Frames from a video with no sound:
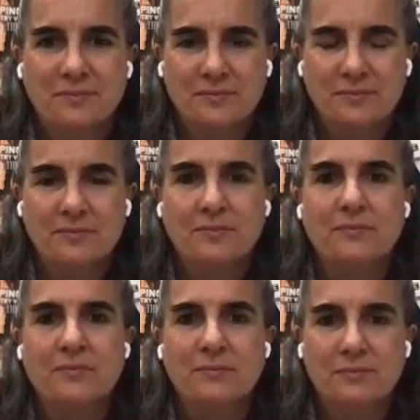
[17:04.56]

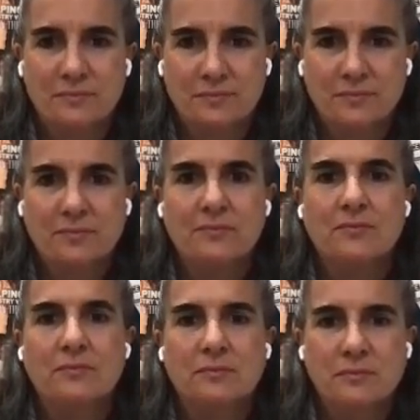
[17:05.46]

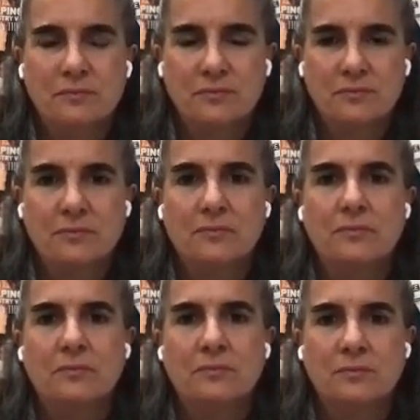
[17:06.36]

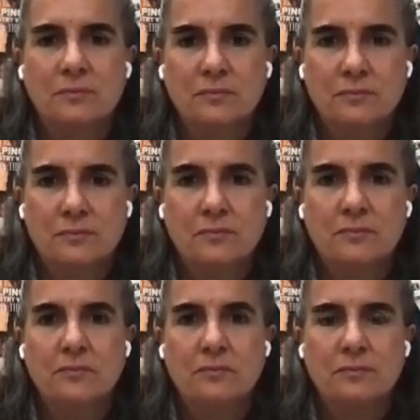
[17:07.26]

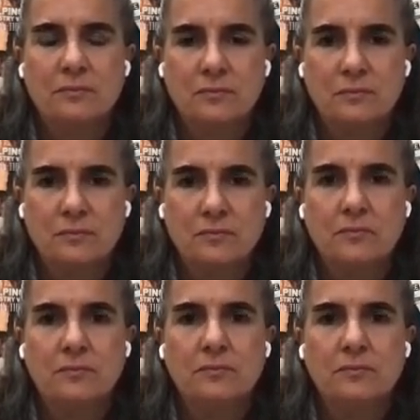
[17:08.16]

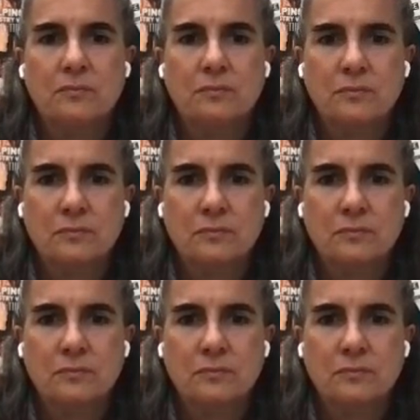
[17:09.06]
(not speaking)